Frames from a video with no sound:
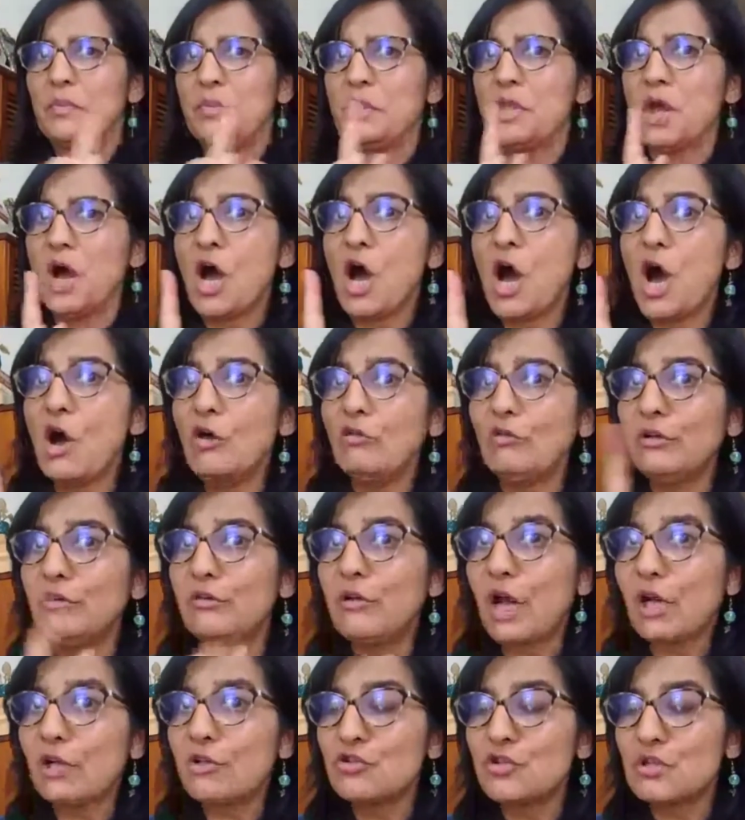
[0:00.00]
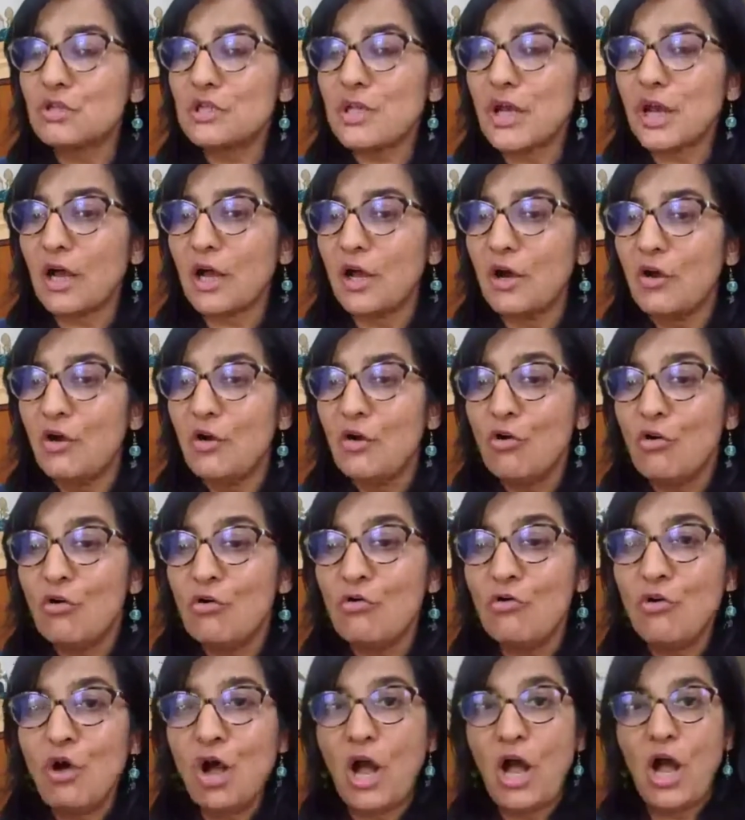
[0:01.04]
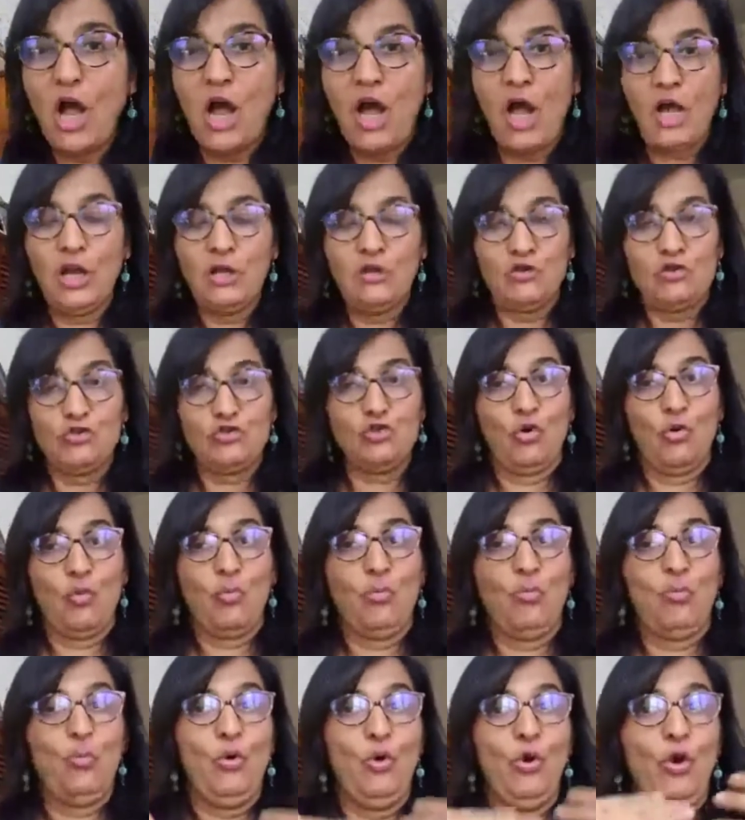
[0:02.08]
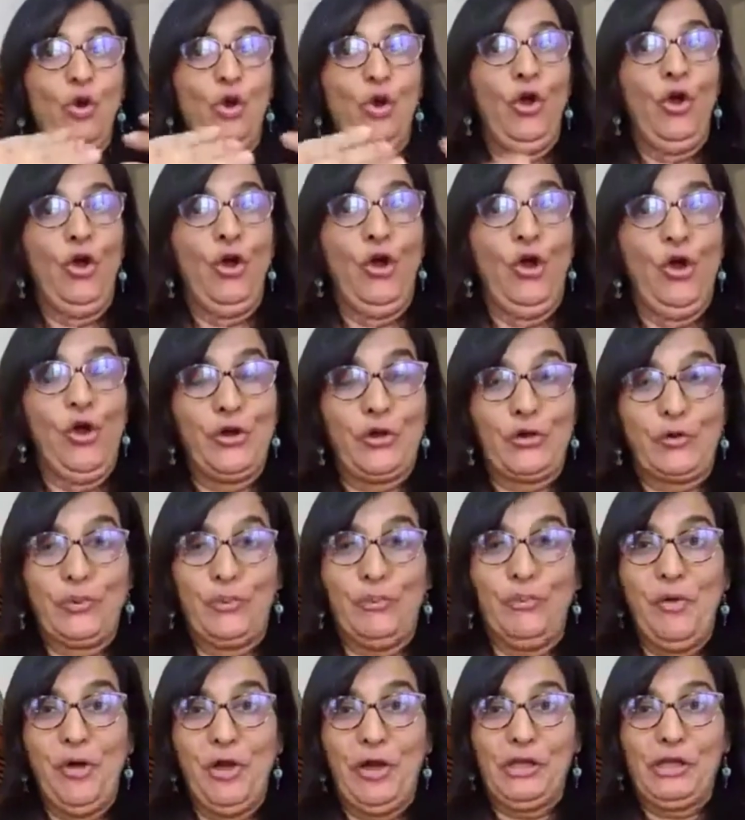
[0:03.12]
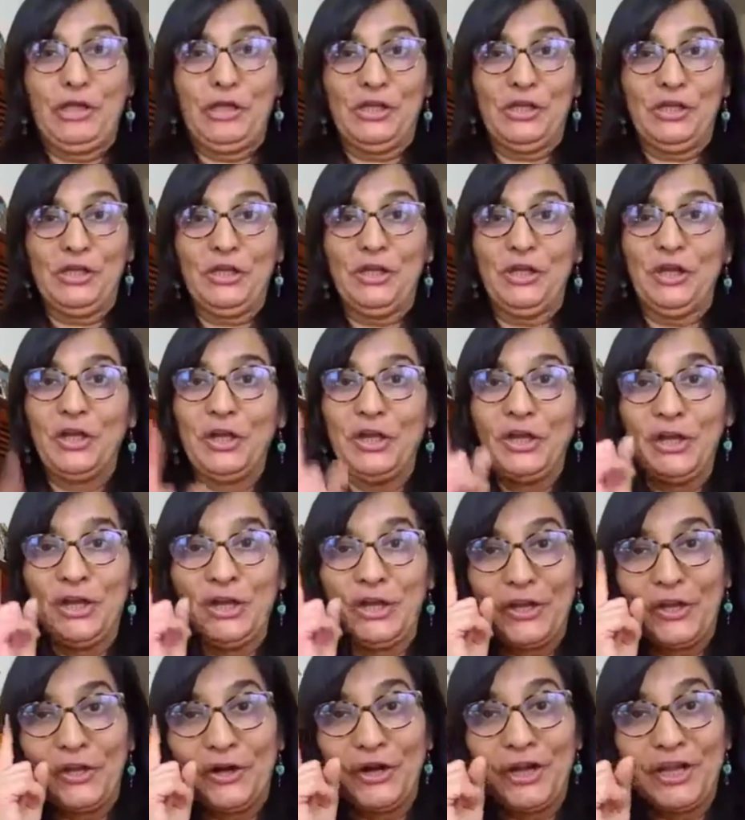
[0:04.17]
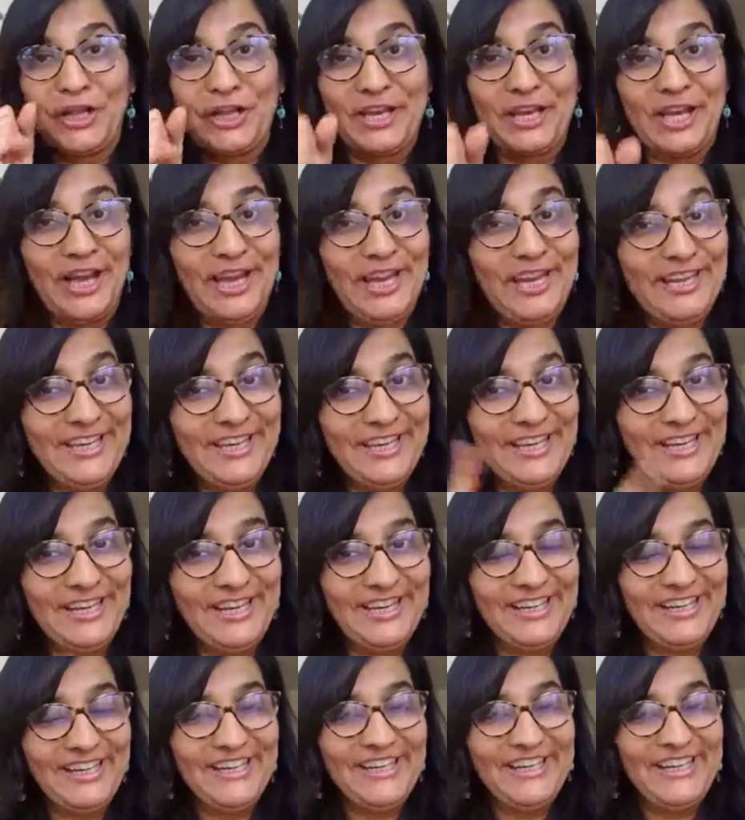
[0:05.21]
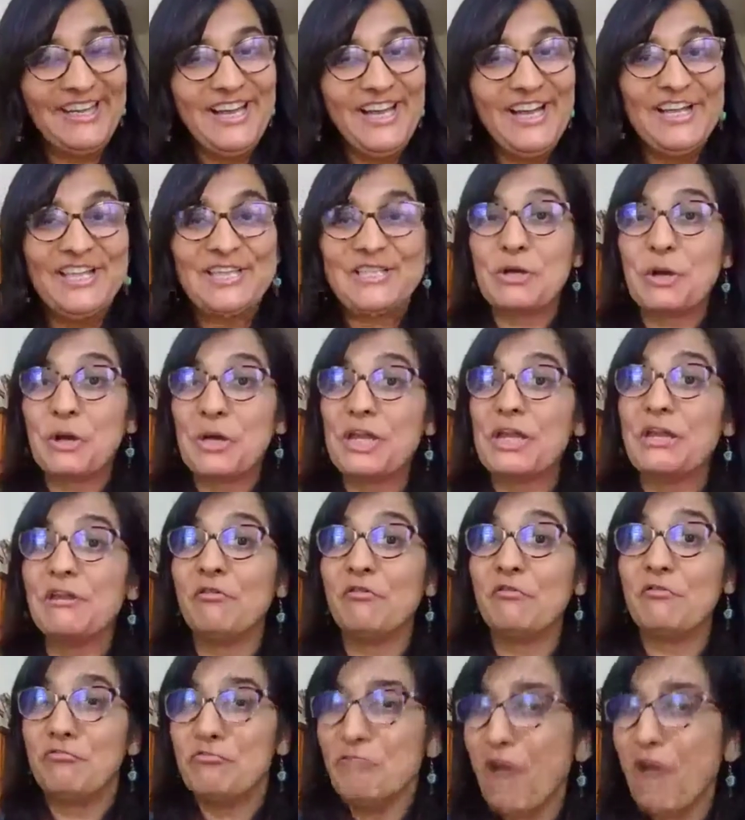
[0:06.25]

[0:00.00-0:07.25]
Now the rakshasa who had the big belly, he got an idea. So he